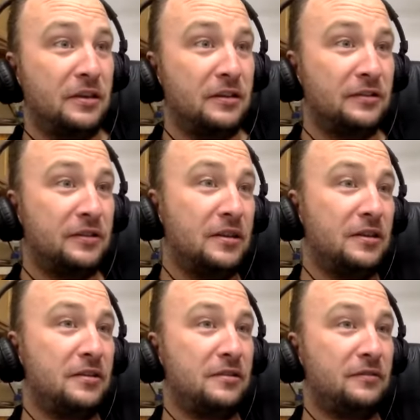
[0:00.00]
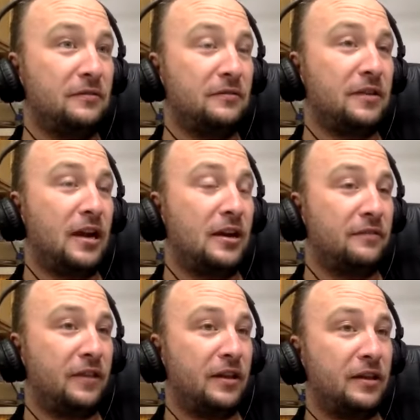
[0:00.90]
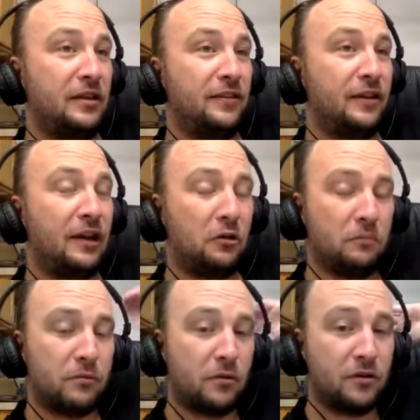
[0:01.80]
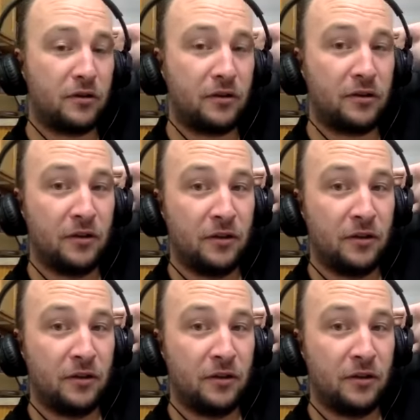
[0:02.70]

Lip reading: Is he kind of like in the Kell Brook